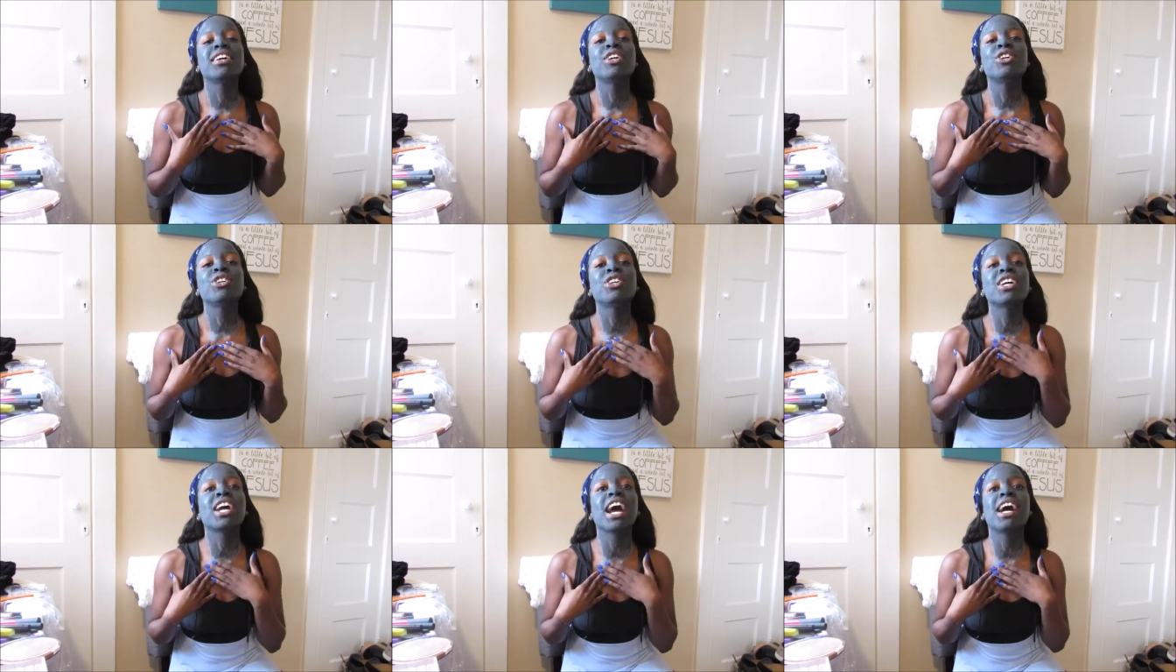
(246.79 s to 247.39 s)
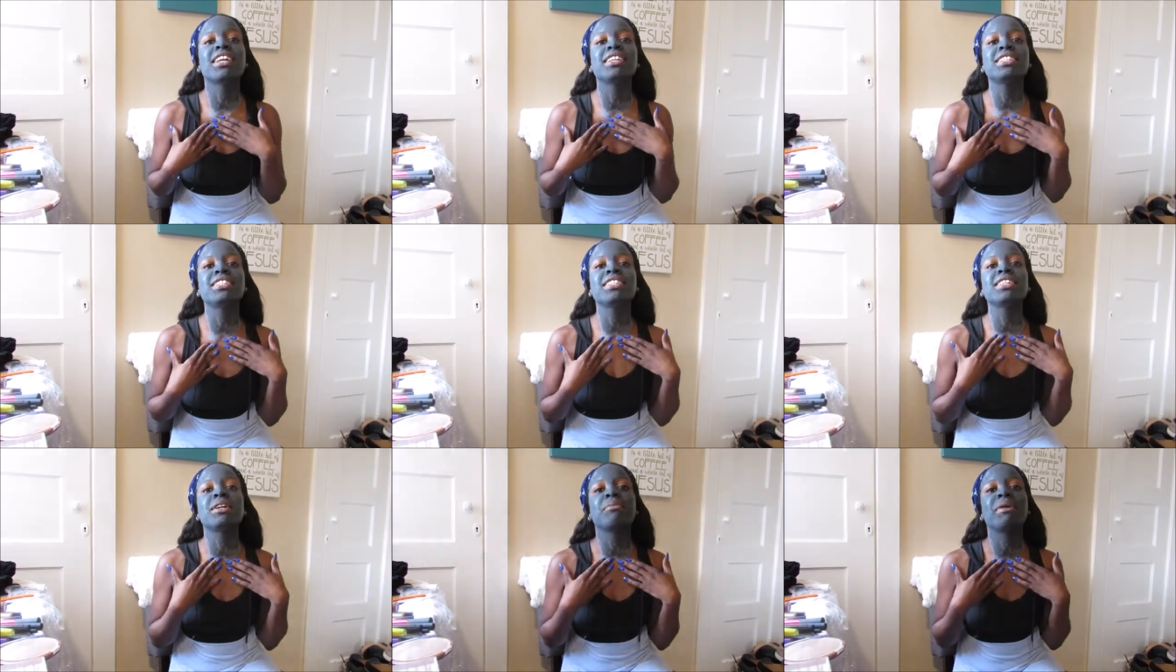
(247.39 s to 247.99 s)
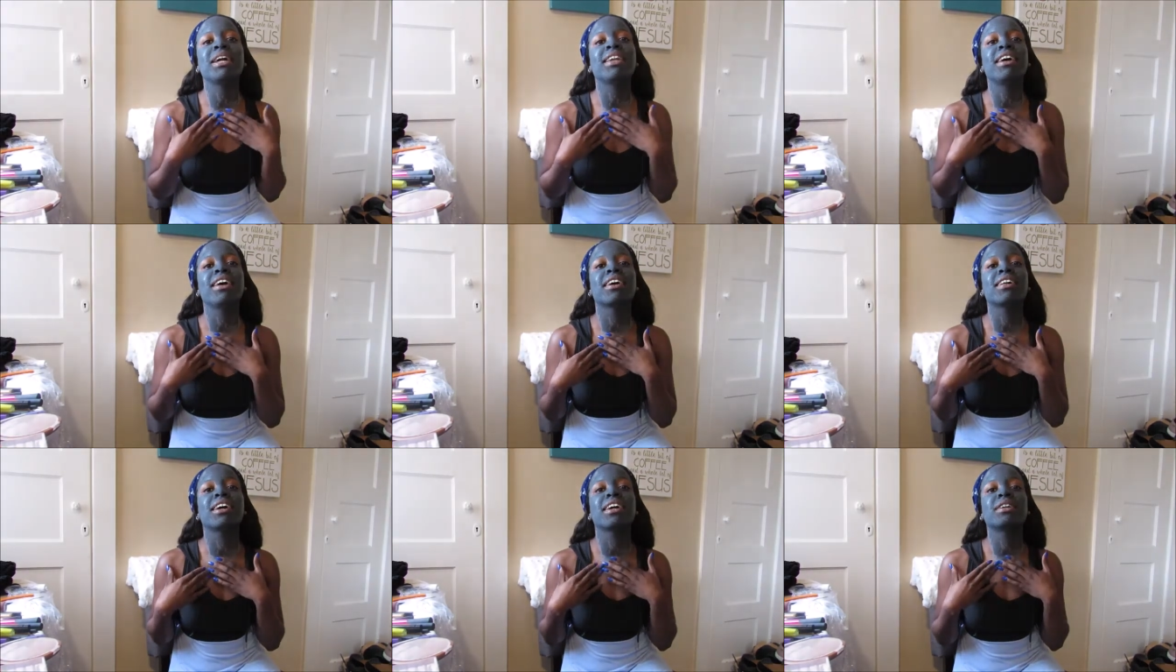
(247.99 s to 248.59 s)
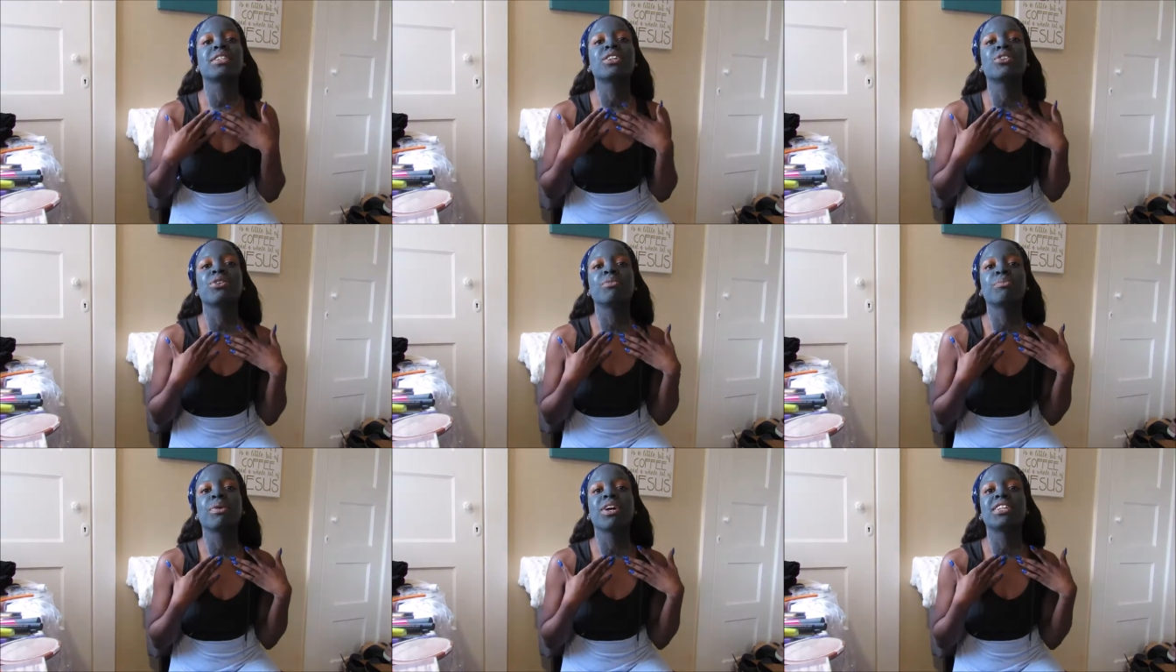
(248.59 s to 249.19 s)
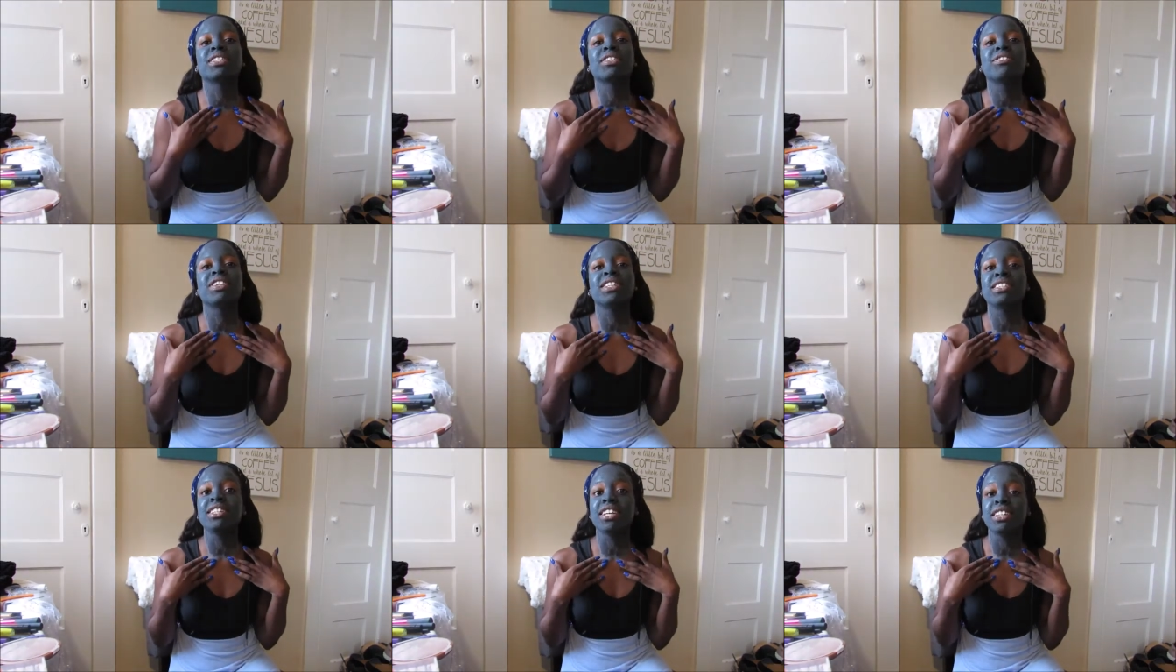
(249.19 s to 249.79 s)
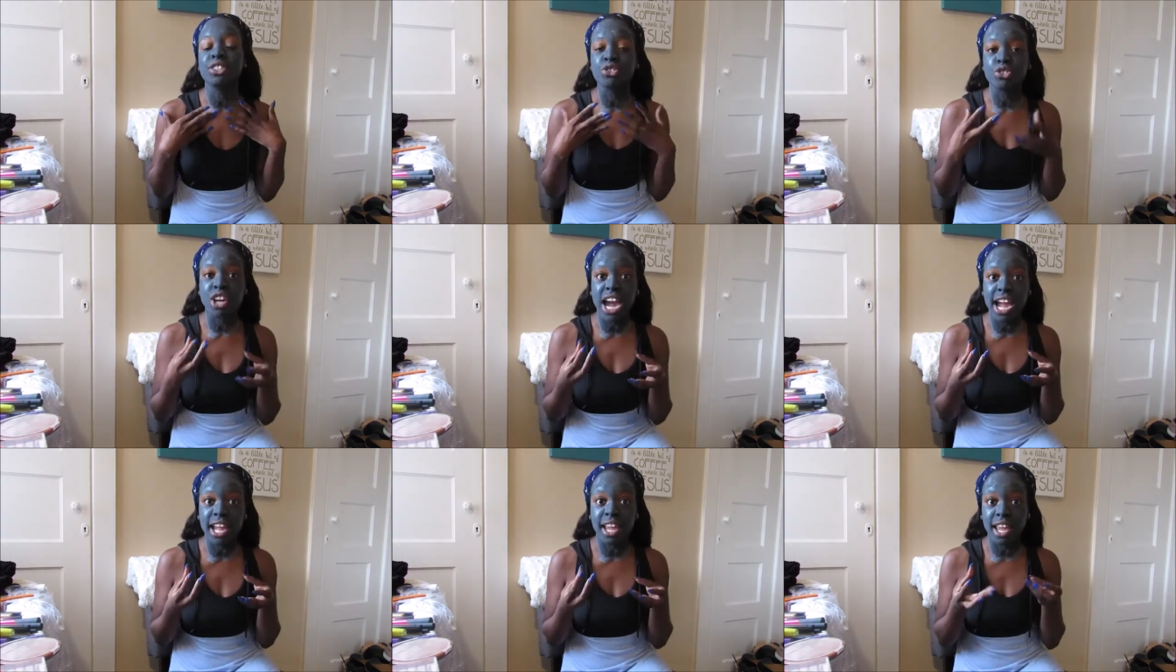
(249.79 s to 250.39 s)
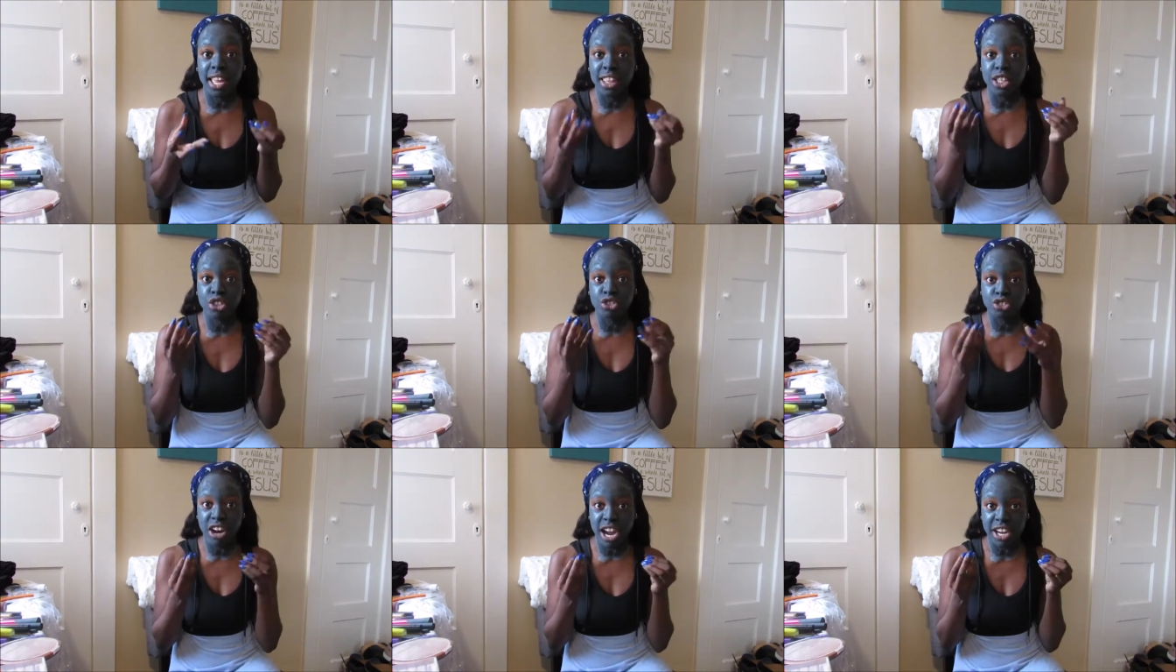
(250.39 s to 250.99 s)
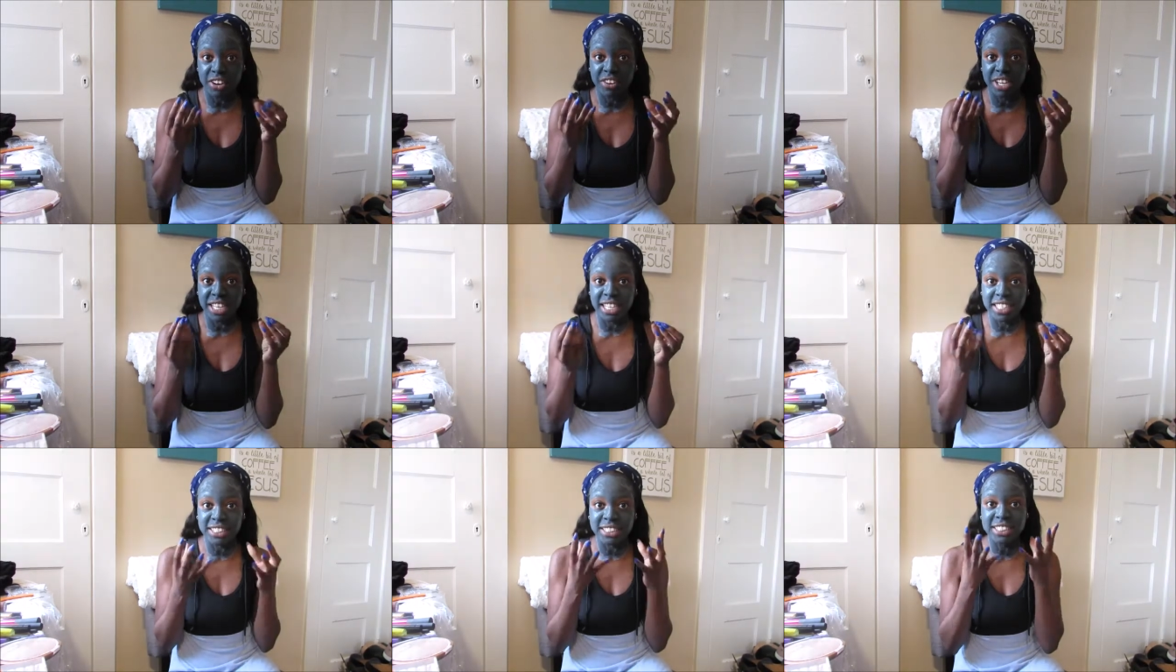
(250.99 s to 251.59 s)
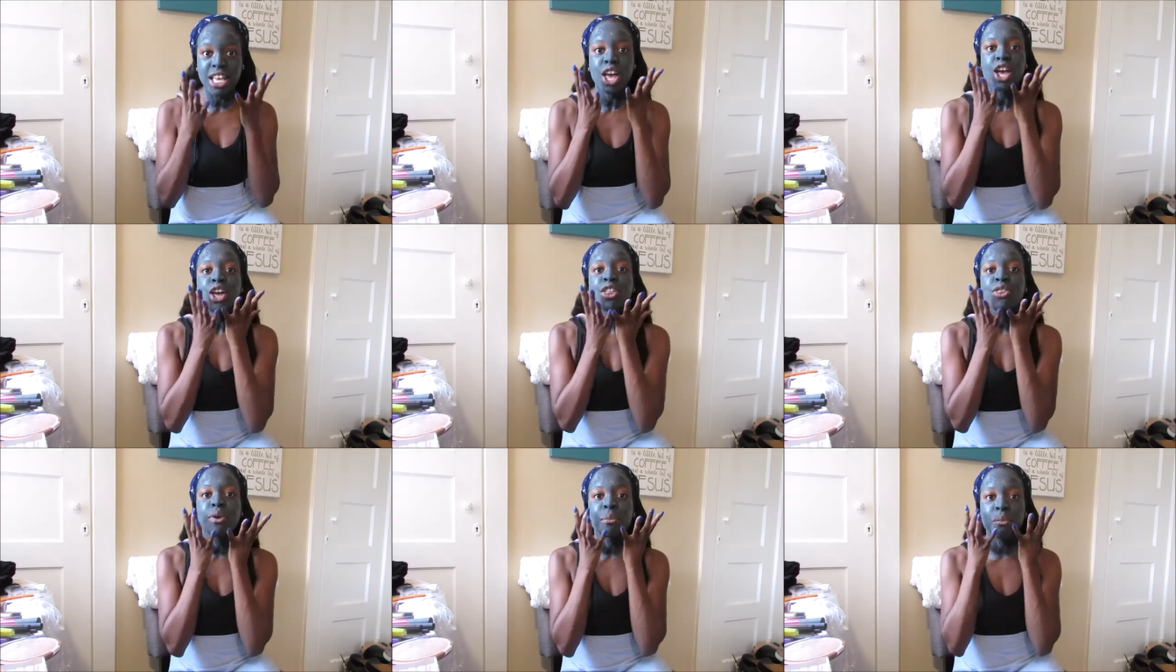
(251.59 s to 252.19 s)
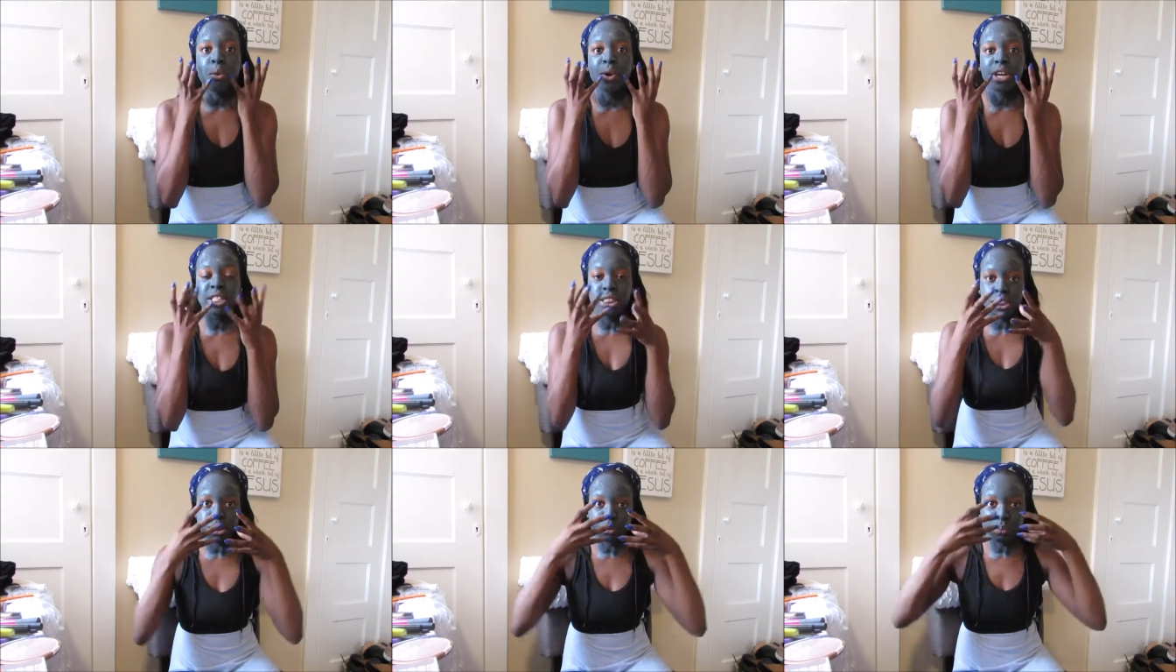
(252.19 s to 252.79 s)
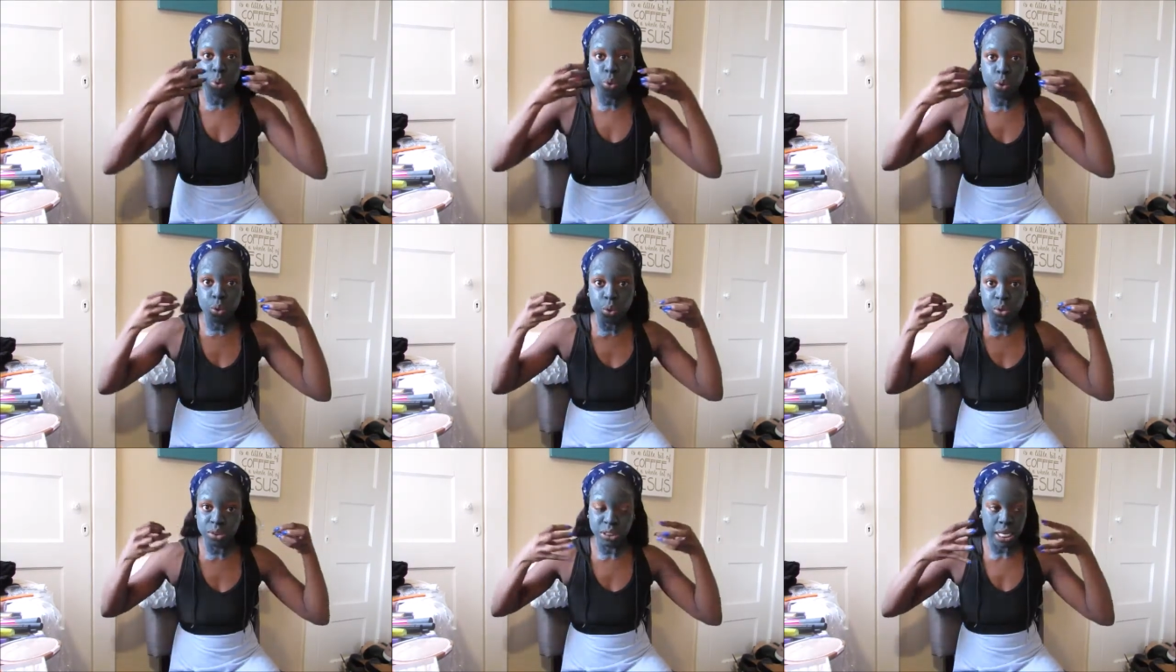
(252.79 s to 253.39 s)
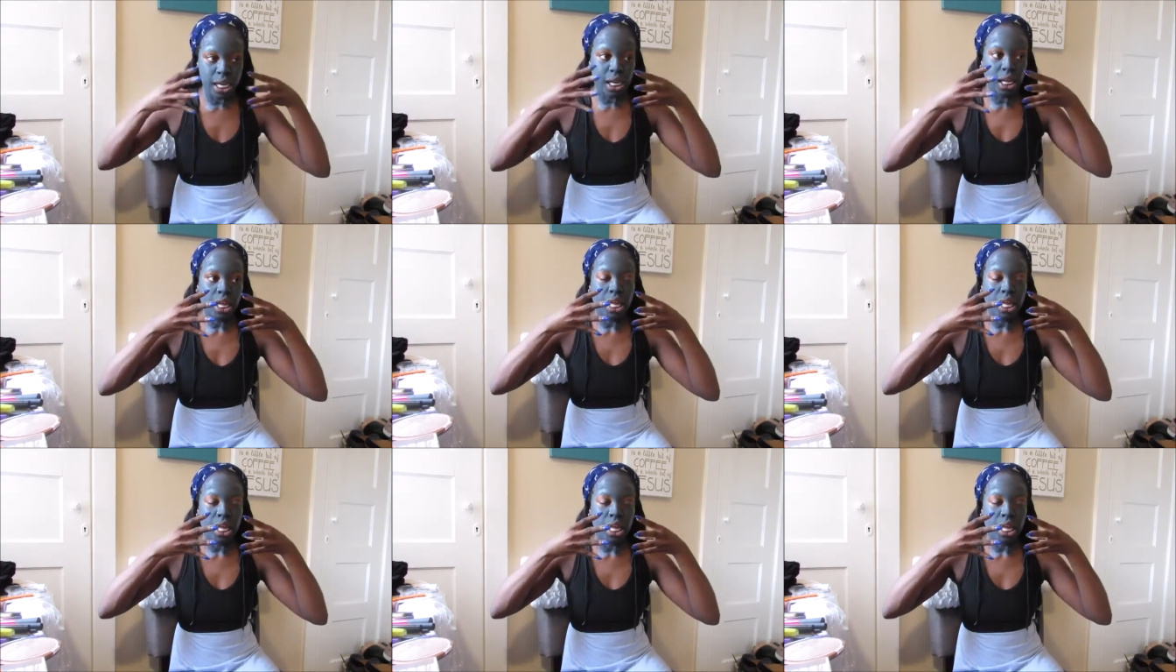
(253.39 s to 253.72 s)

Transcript: You kind of see it in my neck, like certain parts of it is getting dry, and the drier it gets, the more it just pulls. Like,